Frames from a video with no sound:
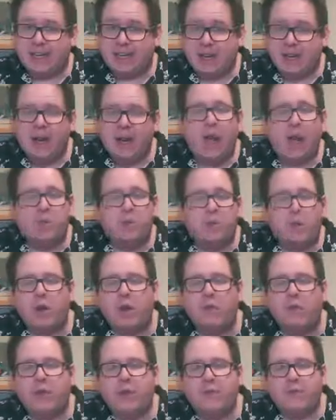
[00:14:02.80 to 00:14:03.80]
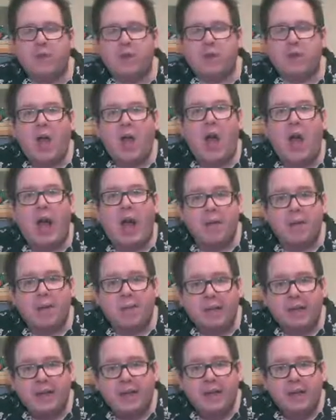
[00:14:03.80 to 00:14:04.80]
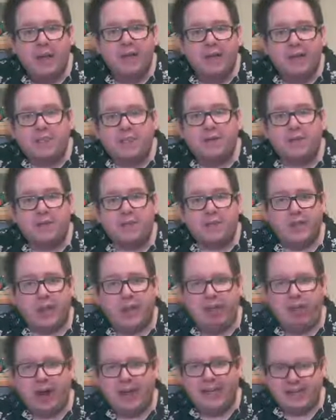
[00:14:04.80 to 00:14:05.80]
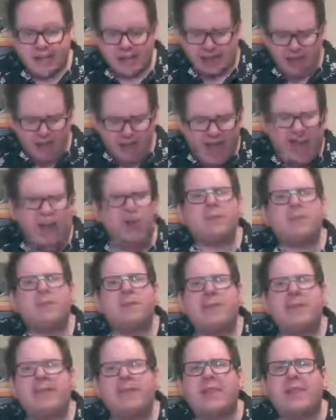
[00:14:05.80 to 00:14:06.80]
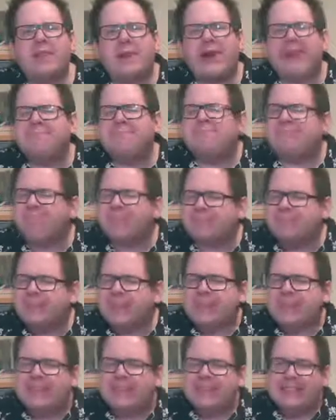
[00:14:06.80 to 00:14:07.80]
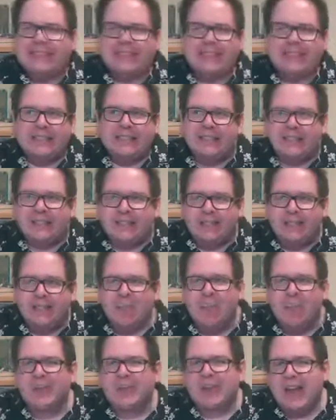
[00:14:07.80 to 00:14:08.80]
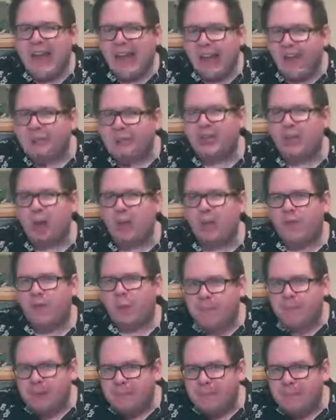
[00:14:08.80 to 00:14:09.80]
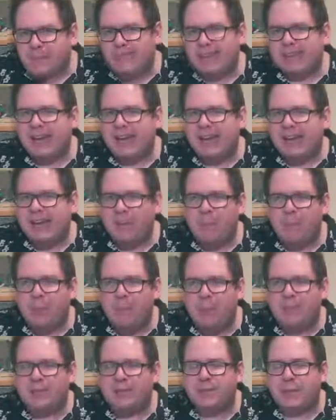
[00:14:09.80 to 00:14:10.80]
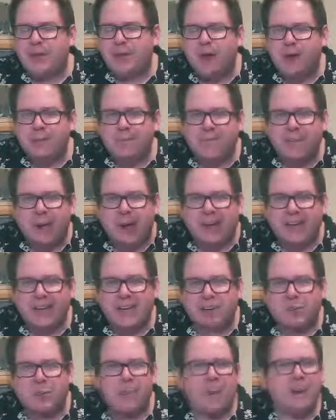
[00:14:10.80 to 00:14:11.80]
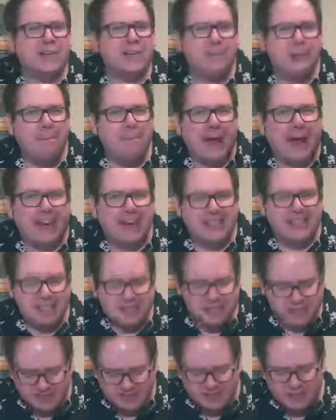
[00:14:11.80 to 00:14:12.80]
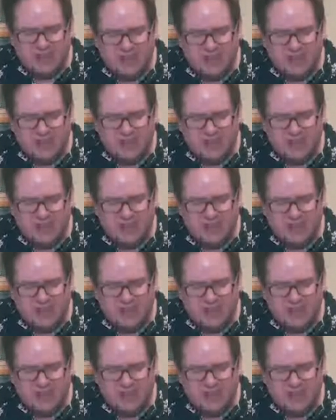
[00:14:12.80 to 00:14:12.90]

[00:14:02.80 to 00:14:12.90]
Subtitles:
and I was wondering if they would hire me as a full-time writer. And they looked at me and they went, see, we're the Now Show on the BBC, and we're meant to be unbiased, we're meant to be balanced, and